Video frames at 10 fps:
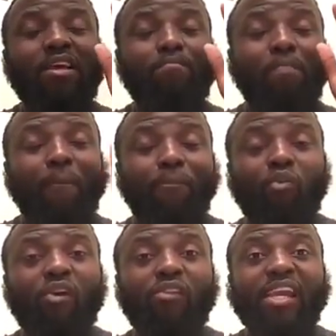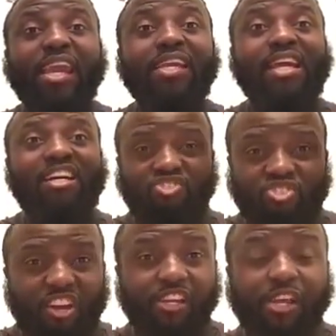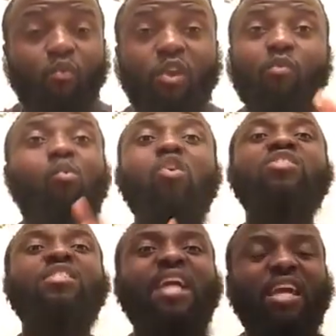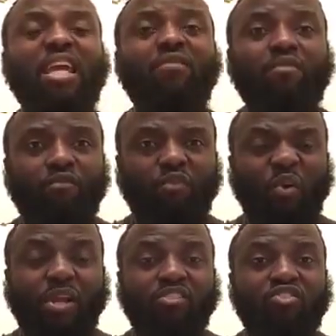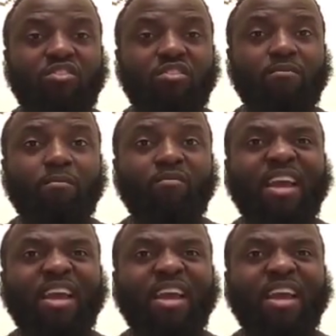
my brother in Nigeria, we wasn't even friends,